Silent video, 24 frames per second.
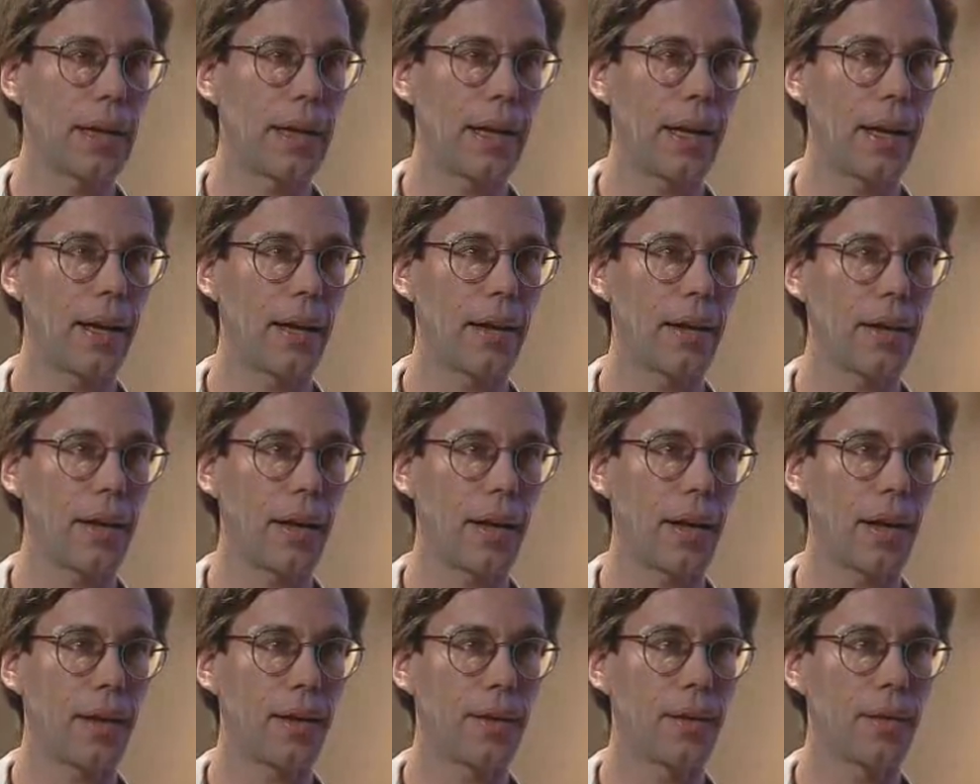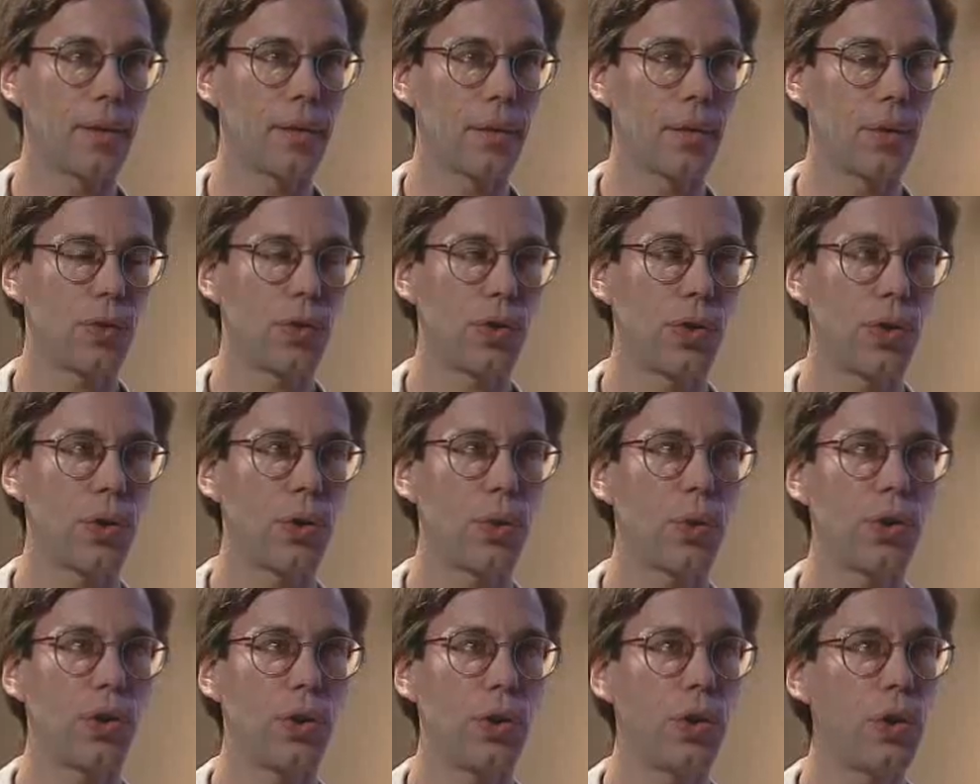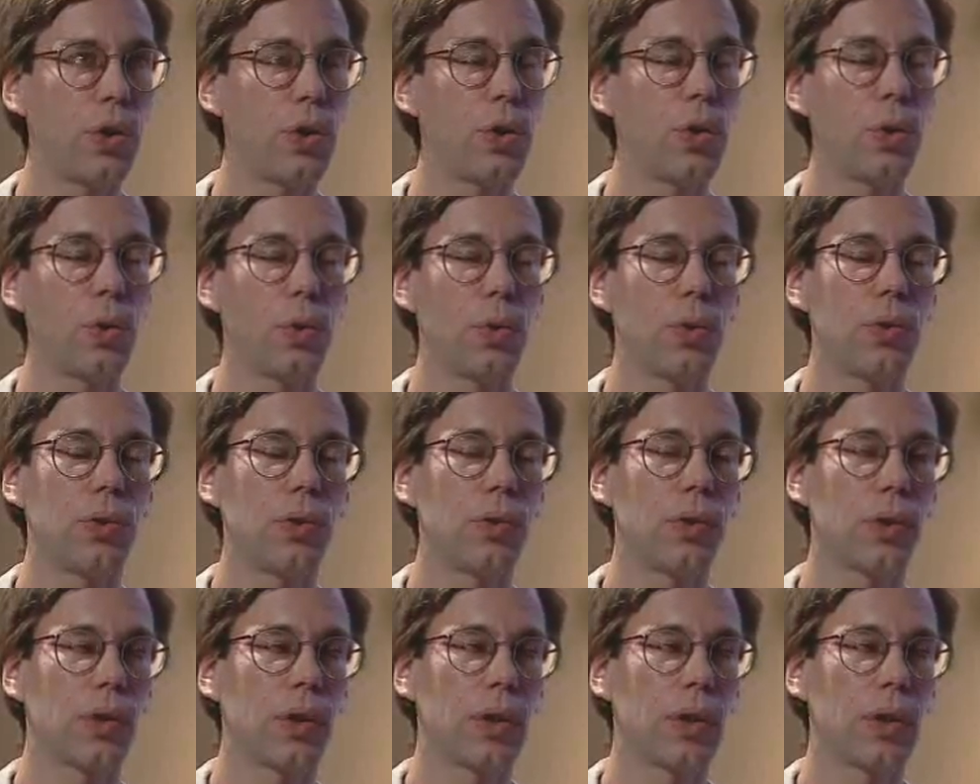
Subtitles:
and it had two huge